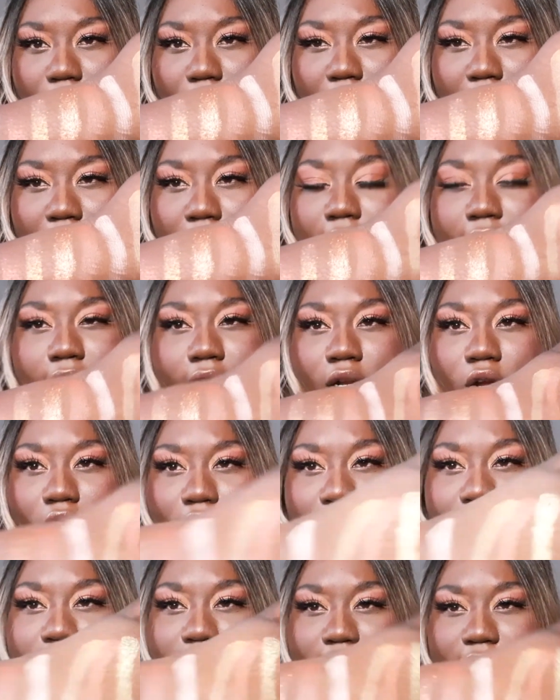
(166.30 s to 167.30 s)
I can
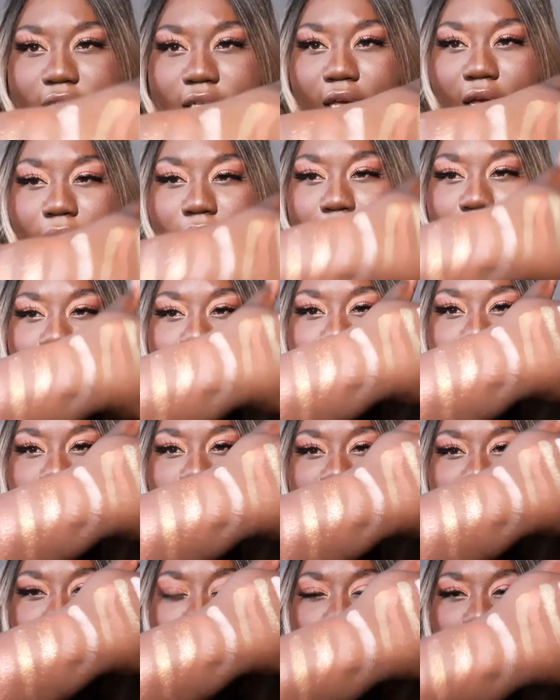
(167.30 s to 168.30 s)
honestly say I'm going to
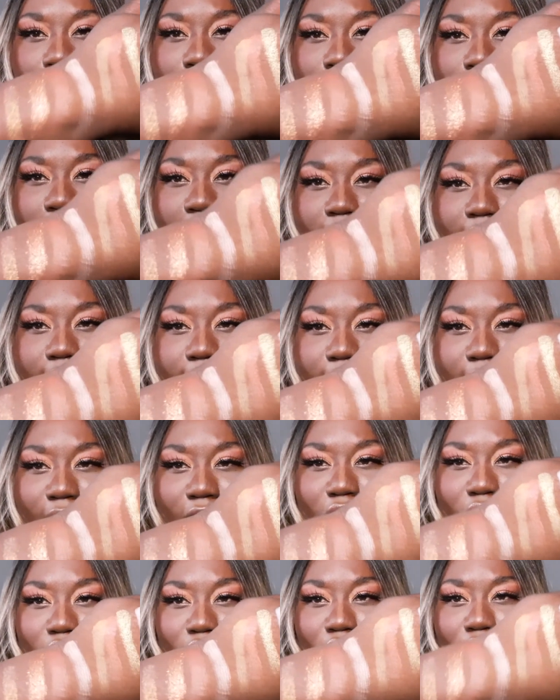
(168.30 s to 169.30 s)
use every
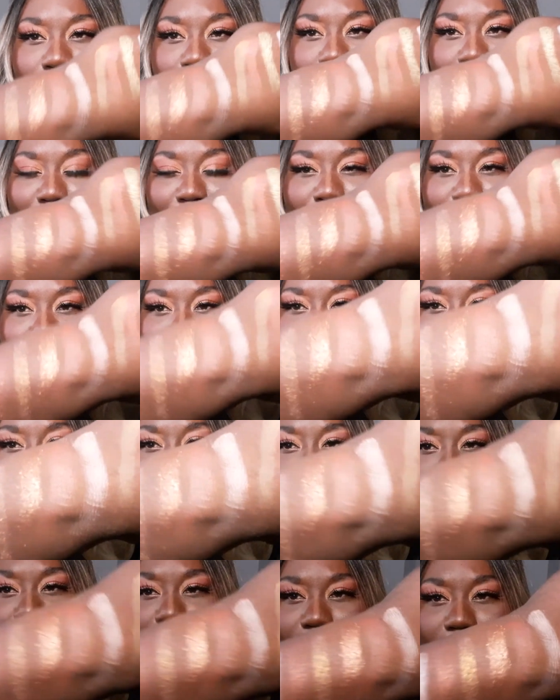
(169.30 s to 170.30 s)
single color
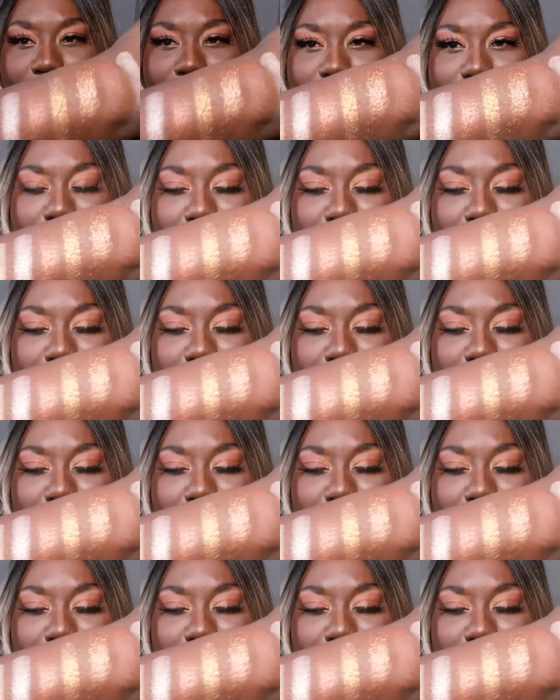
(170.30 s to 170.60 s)
in this